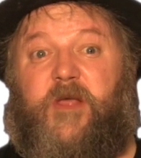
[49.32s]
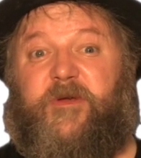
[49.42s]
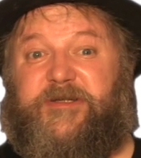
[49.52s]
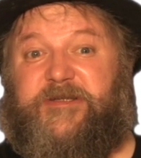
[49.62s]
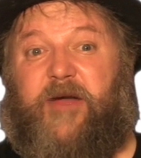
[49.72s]

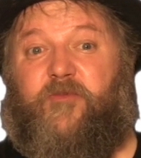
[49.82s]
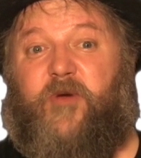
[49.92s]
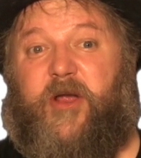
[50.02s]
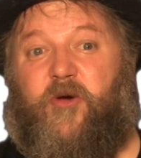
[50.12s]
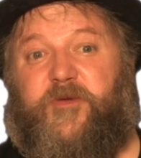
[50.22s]
because that
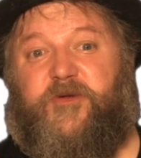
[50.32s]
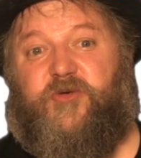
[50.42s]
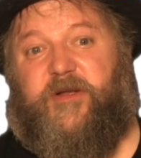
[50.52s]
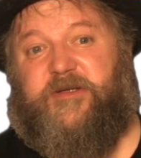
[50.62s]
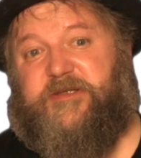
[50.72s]
will help you
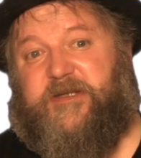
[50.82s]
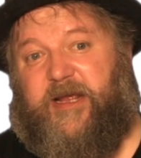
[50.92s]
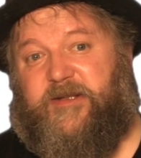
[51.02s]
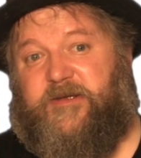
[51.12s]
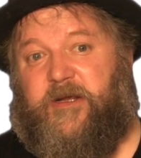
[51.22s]
to
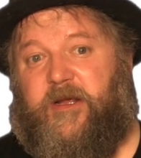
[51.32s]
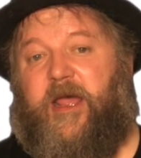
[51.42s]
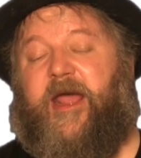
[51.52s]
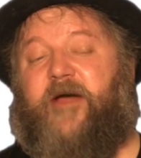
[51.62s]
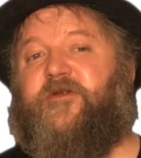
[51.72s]
understand
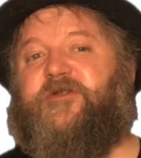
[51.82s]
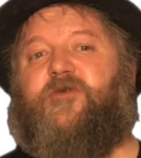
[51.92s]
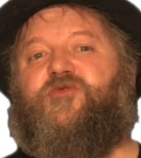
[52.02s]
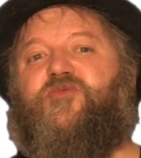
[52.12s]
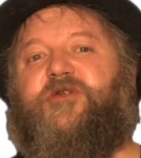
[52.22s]
how the
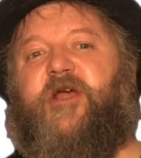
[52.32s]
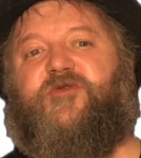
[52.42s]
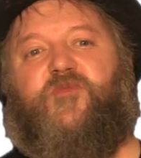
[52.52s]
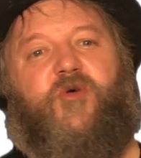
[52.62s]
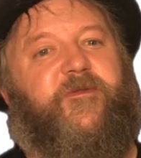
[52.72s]
social
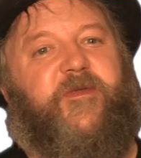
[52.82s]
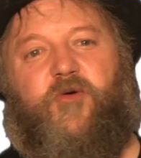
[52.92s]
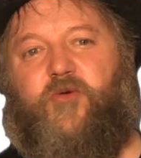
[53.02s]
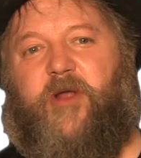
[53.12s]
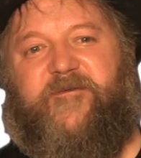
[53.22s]
channels work. They
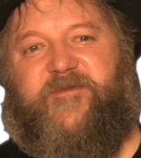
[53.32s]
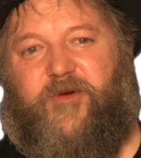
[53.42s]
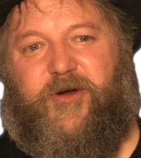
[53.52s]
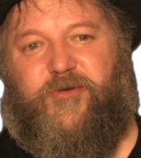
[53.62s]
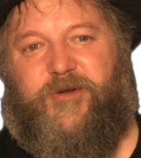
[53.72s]
all have
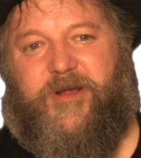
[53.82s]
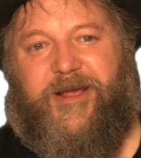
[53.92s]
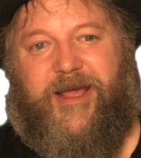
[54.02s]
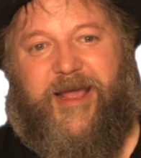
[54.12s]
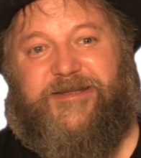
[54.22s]
their own
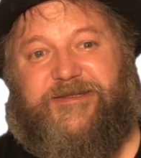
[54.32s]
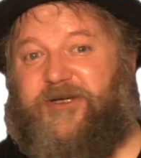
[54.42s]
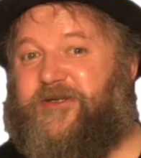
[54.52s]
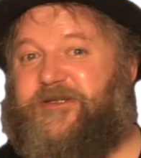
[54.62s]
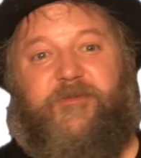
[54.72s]

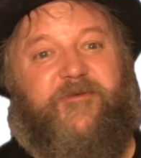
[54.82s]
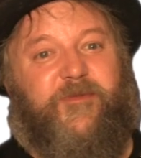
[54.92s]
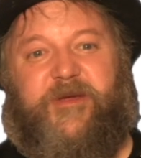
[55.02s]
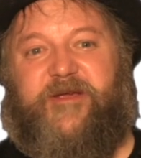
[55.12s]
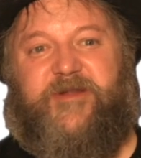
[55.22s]
etiquette. Some of
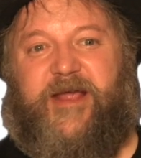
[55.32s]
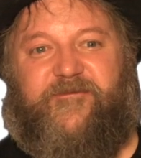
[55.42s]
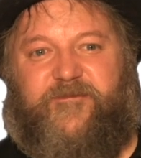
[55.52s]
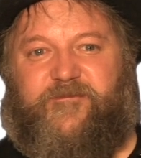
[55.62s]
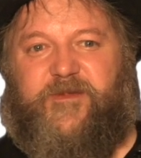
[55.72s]
them even
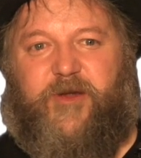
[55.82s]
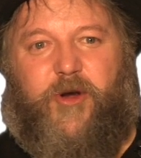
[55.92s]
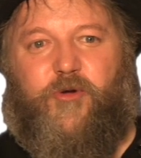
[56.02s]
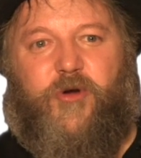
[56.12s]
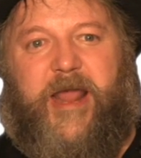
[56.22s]
have
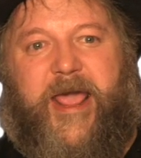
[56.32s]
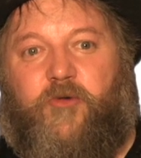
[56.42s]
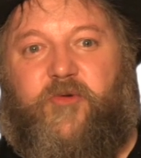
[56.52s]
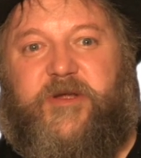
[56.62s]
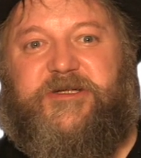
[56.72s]
their own
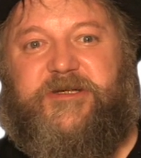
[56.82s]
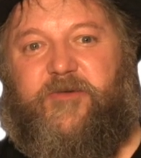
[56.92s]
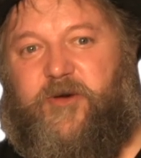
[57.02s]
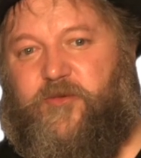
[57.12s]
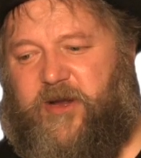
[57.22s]
language and
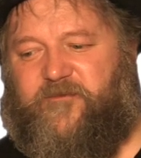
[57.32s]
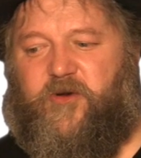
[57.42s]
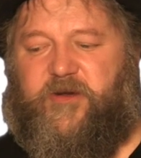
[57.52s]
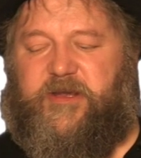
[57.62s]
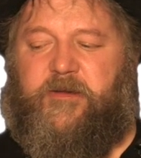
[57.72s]
their own way of
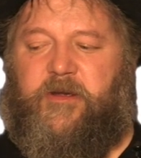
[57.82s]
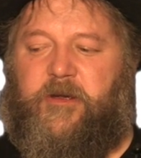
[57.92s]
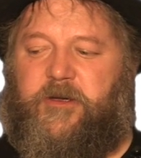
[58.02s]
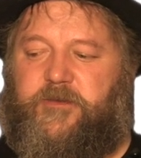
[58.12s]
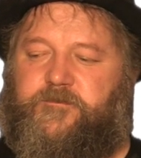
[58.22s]
working.
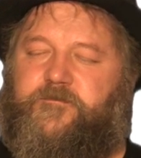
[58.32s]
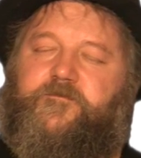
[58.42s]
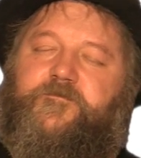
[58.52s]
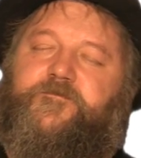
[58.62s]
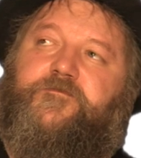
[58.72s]

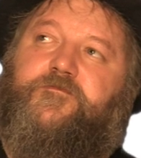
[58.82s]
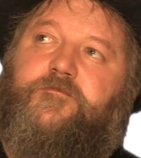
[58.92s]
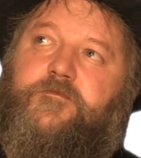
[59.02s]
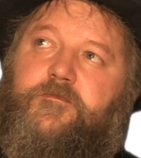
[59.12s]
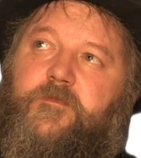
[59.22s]

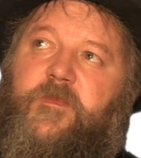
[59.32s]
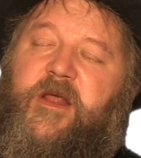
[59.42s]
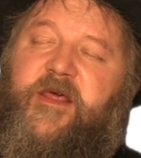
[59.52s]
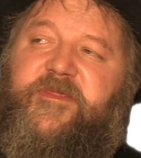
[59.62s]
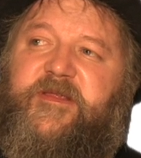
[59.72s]

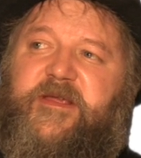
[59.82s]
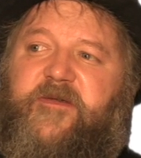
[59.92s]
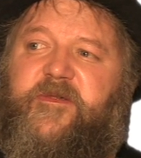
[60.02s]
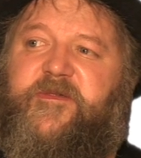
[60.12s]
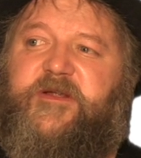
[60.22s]
And I think the
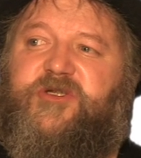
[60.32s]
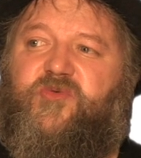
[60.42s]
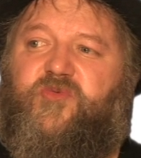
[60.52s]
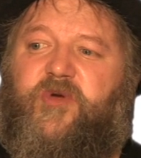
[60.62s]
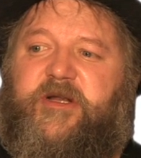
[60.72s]
other thing
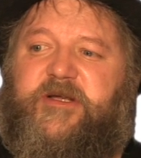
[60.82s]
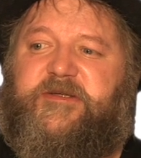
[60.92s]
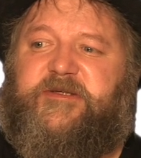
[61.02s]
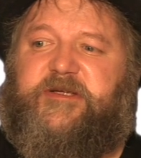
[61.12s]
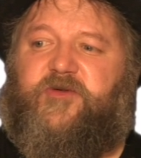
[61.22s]
to really
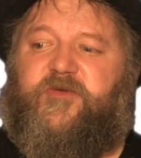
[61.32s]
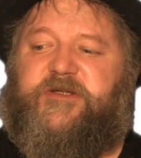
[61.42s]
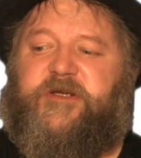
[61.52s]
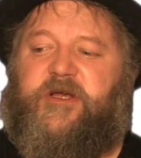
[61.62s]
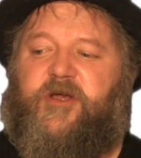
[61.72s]
consider
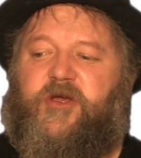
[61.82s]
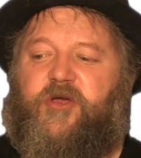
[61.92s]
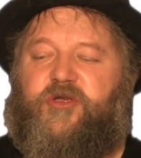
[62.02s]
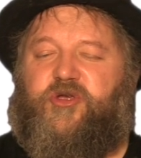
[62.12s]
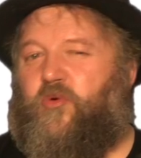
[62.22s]
is
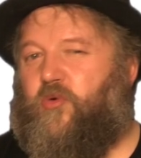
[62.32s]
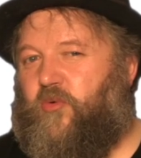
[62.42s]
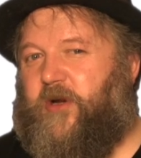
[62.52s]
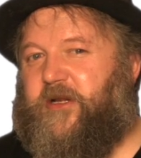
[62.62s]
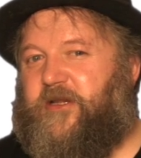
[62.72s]
you
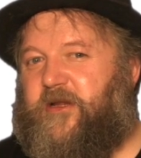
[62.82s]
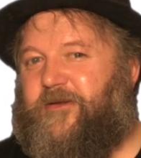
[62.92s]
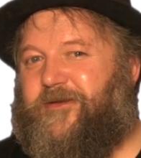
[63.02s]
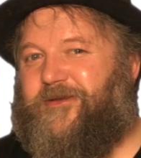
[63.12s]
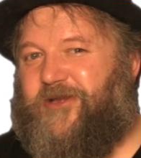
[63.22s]
already
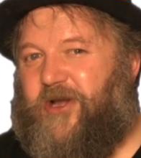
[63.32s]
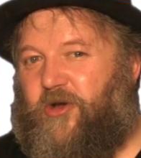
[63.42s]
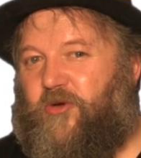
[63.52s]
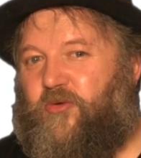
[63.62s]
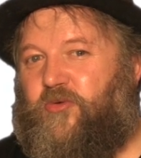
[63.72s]

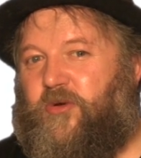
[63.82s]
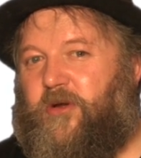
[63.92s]
know